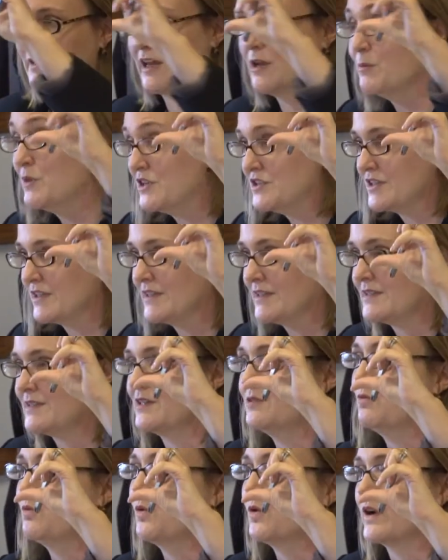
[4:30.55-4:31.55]
images
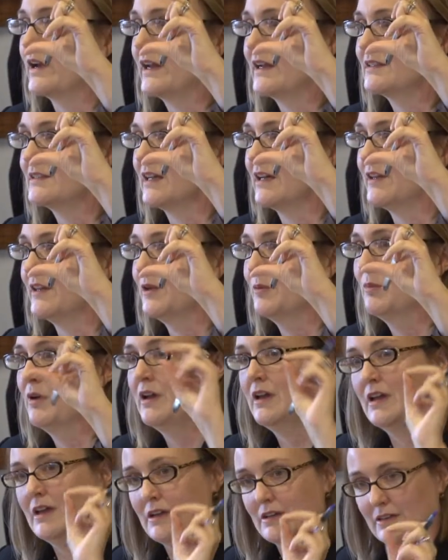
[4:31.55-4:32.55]
and warnings on
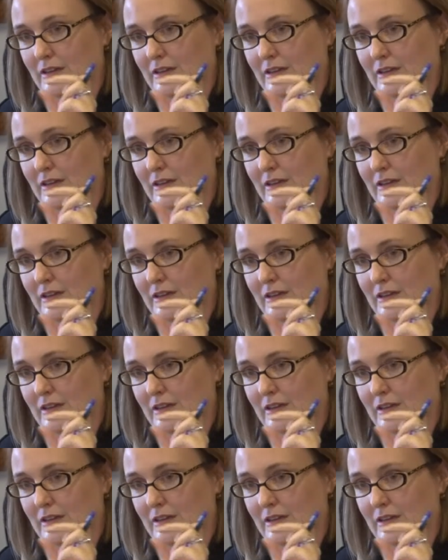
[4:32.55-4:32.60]
them,